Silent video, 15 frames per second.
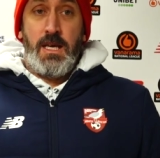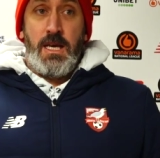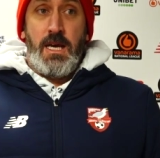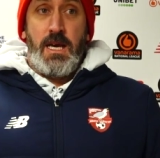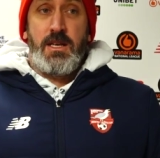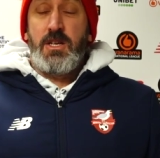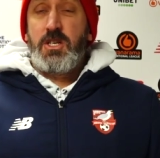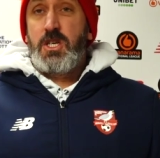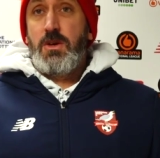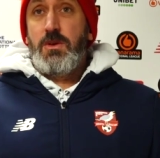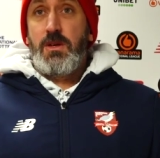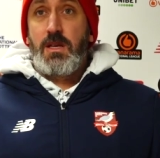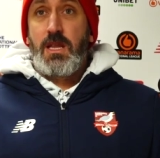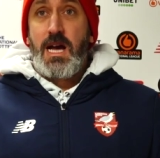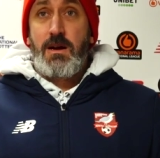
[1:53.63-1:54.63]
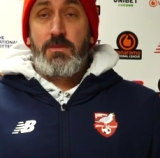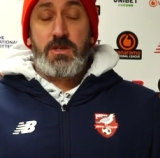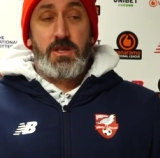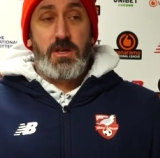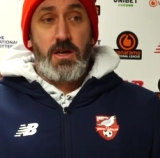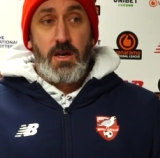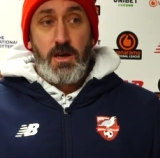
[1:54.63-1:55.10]
and you're 2-0 down,
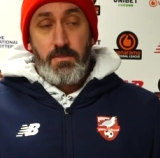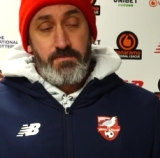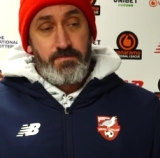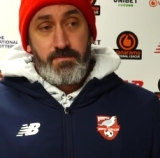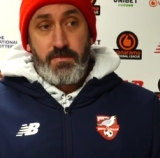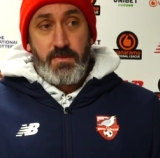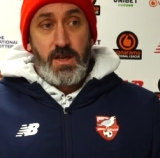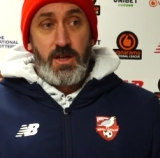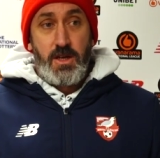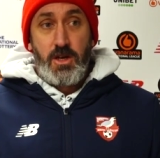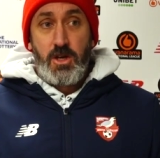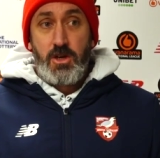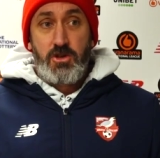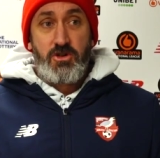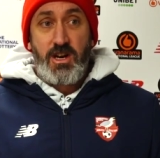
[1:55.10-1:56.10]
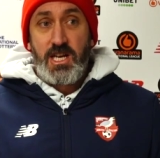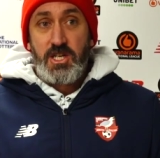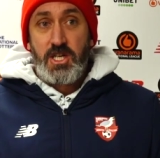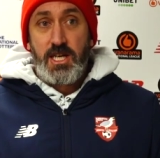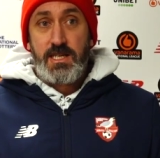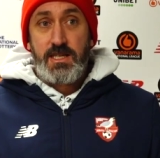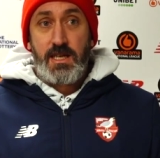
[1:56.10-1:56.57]
so, you know, you try and
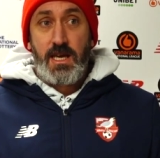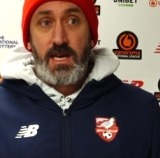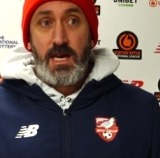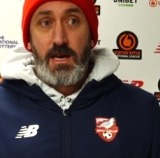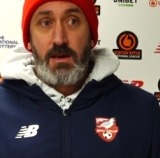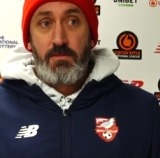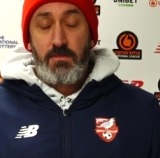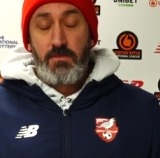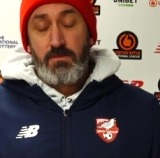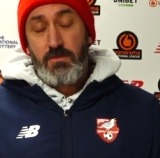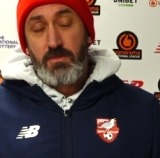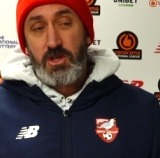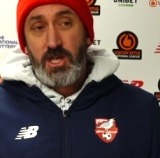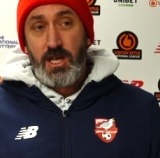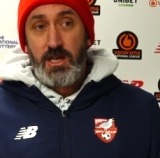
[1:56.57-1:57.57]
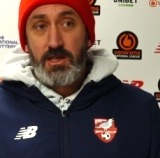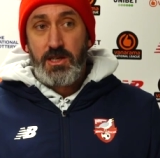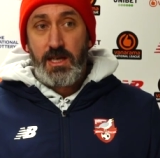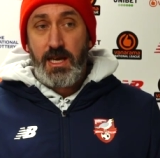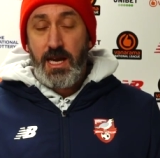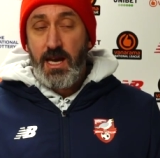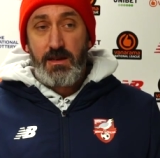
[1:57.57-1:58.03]
chase the game. We change
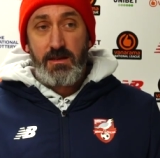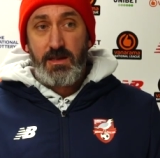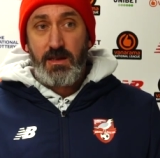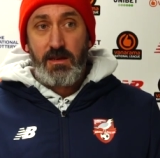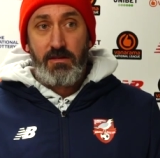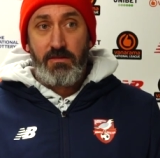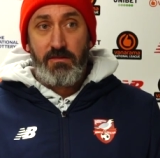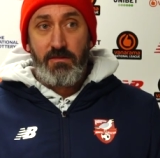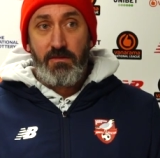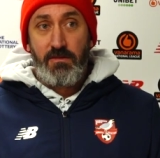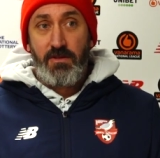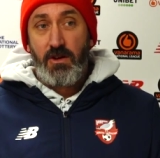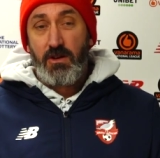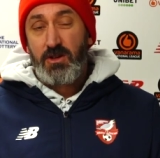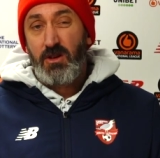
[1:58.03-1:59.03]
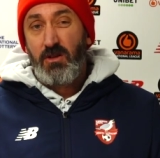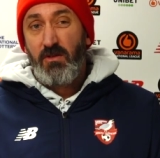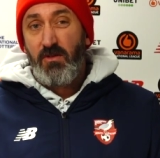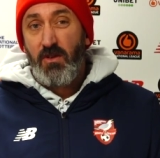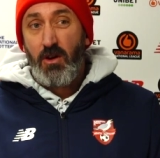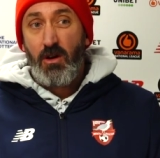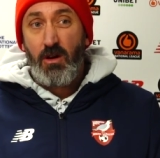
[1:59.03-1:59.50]
again to
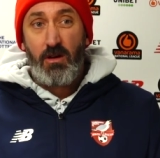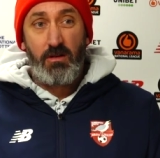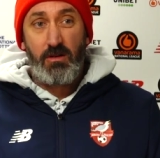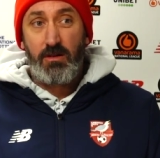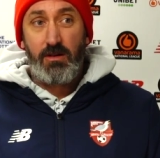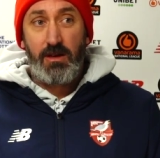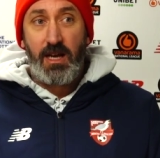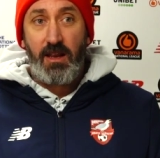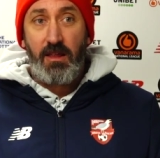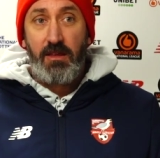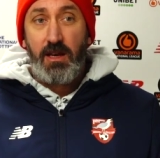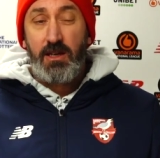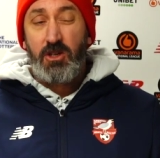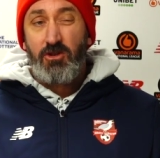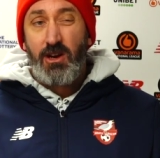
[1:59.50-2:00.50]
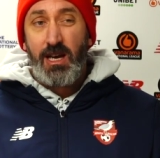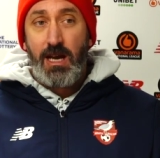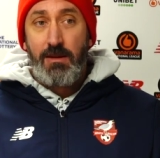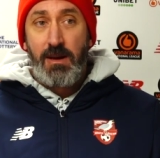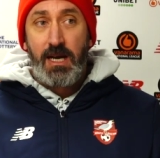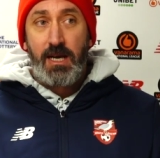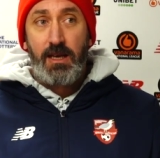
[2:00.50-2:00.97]
4-2-4 kind of thing to try and
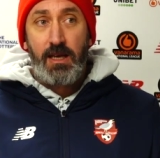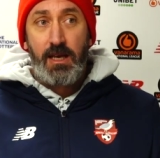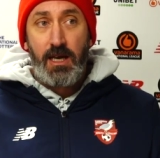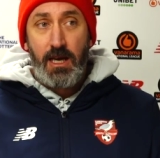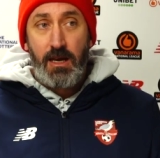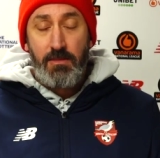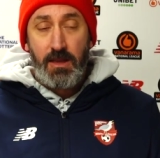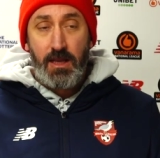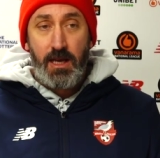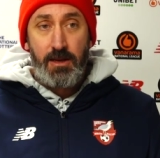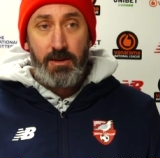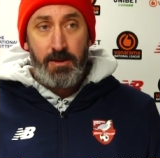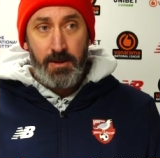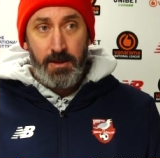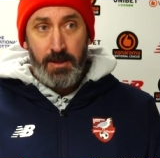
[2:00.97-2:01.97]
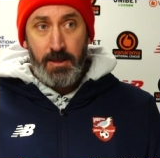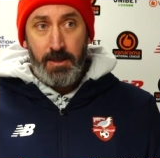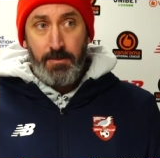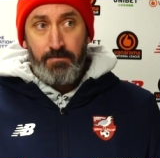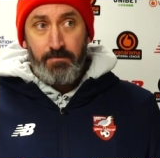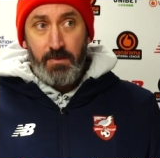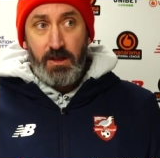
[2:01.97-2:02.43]
get back in the game, and then
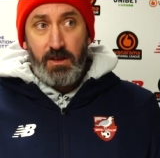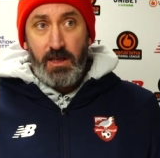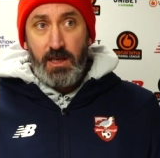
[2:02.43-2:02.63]
the